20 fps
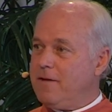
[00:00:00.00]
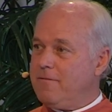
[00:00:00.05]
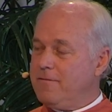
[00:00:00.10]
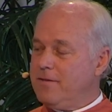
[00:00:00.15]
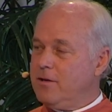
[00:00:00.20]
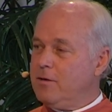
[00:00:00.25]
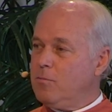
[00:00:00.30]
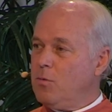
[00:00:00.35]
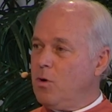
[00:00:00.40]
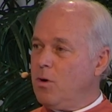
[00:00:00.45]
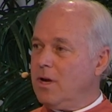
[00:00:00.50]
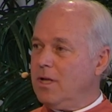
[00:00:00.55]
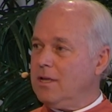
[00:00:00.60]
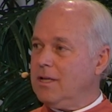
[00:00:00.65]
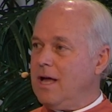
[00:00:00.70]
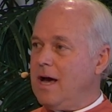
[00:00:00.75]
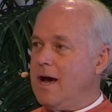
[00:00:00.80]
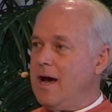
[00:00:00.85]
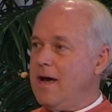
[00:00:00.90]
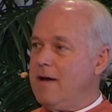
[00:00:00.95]
They feel more
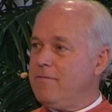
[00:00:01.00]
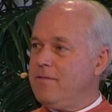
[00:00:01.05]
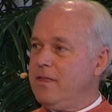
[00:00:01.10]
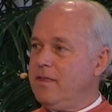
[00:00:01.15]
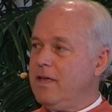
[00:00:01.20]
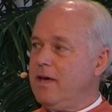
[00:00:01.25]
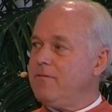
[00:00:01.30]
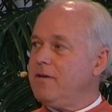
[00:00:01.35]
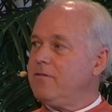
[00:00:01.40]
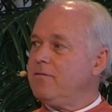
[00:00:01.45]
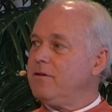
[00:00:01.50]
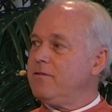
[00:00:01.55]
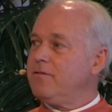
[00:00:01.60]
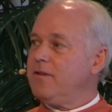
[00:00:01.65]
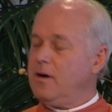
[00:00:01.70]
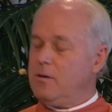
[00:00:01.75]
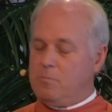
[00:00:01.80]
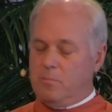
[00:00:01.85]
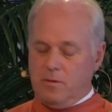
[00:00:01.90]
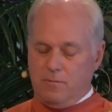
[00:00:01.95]
alive than they've ever
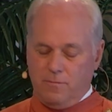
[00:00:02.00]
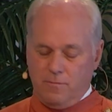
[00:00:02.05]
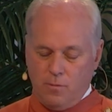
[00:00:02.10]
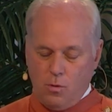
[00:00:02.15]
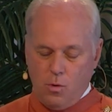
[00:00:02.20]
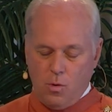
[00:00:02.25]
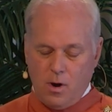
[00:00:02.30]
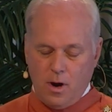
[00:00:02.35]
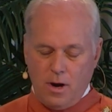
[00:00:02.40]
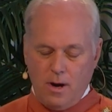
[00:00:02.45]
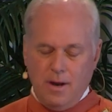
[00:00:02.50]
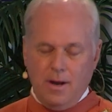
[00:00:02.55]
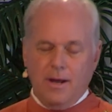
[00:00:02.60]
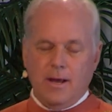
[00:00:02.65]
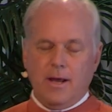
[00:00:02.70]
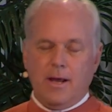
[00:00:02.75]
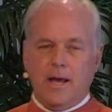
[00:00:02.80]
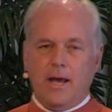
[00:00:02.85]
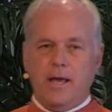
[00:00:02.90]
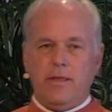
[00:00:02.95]
felt before,
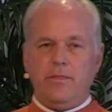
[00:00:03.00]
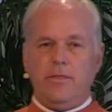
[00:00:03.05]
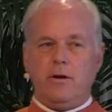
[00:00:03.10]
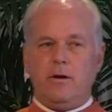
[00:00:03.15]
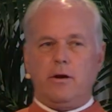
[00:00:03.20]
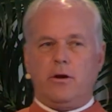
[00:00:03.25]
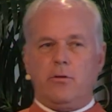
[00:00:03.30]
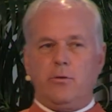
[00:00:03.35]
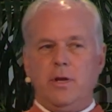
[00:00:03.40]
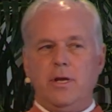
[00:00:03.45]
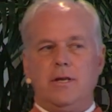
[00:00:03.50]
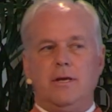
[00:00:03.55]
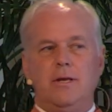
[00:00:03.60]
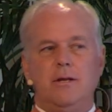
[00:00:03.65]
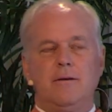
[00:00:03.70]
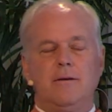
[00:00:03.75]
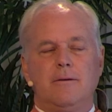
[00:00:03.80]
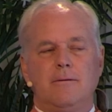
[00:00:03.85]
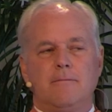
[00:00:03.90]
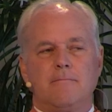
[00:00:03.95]
and they're
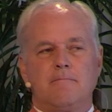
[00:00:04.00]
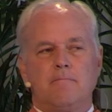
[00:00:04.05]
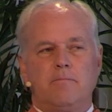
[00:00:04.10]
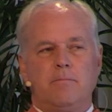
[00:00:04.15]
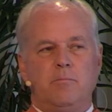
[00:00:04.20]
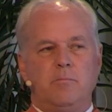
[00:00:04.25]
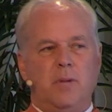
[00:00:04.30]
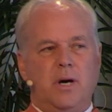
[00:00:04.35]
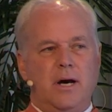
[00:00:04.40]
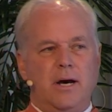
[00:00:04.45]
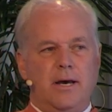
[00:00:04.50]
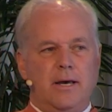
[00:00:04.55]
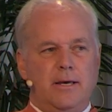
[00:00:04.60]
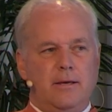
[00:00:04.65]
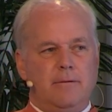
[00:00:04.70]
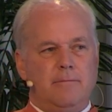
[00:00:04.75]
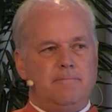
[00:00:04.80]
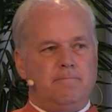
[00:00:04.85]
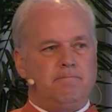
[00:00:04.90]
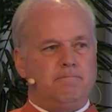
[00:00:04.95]
greeted
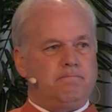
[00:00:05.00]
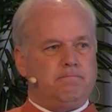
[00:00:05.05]
by